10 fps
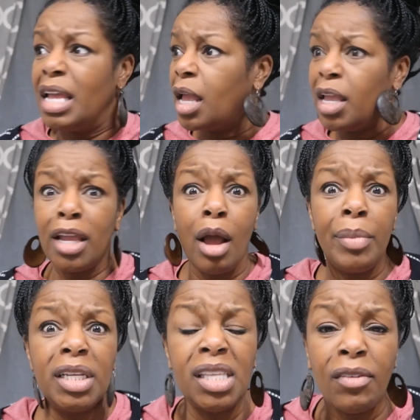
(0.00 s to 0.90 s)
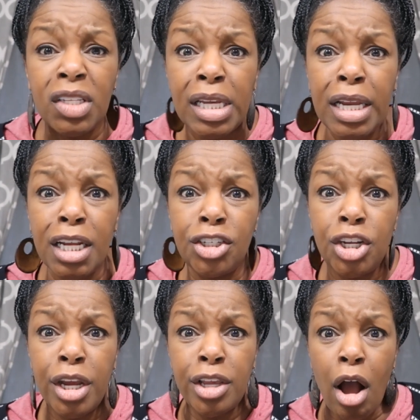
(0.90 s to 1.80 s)
He gonna be 17 this
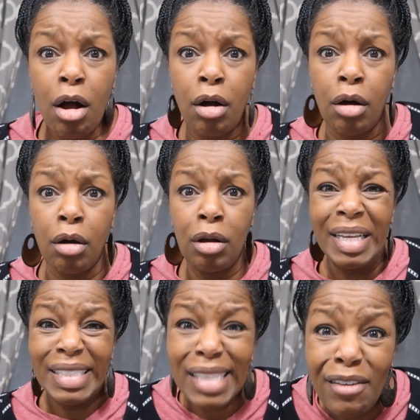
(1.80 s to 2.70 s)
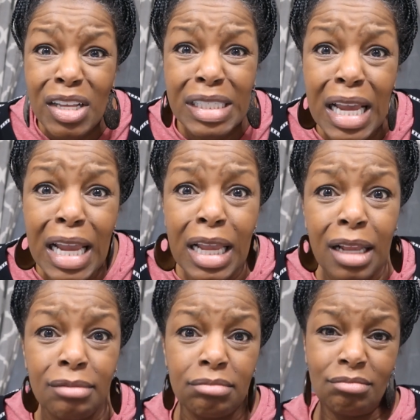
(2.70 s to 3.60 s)
year, y'all.
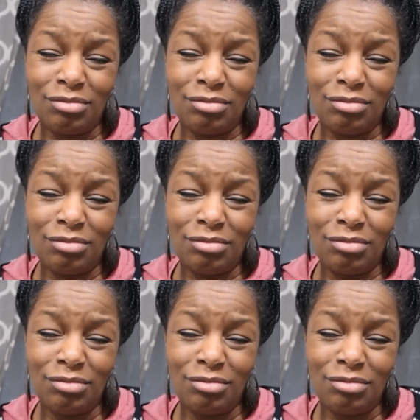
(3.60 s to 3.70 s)
17.